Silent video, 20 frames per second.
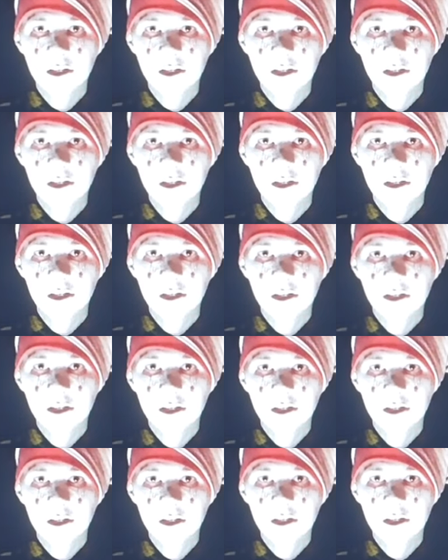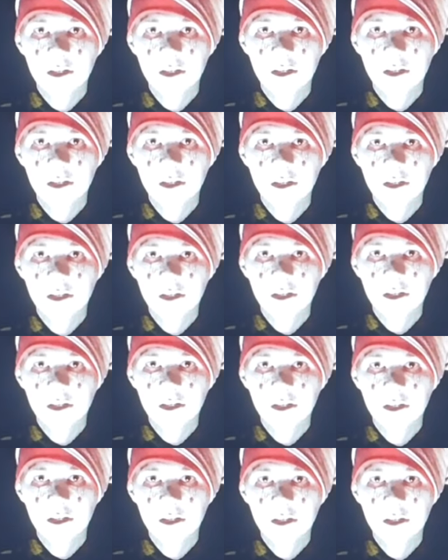
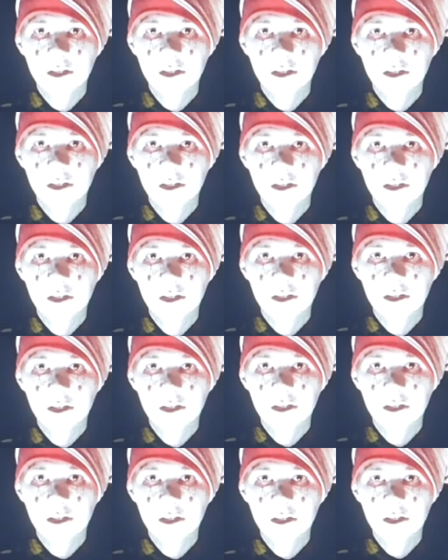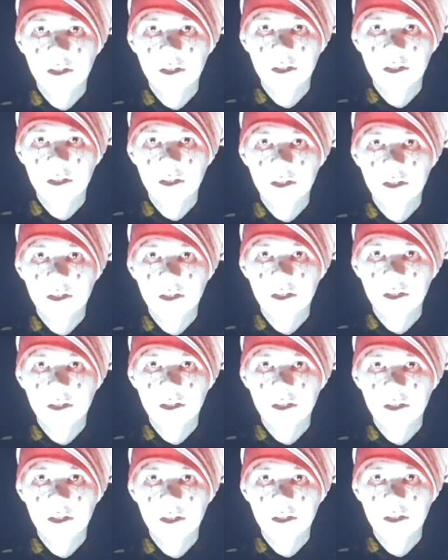
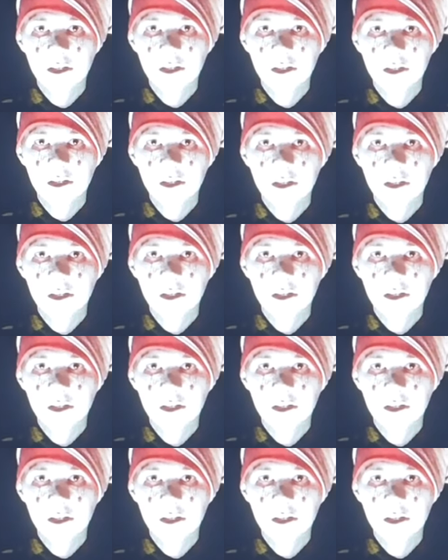[no speech]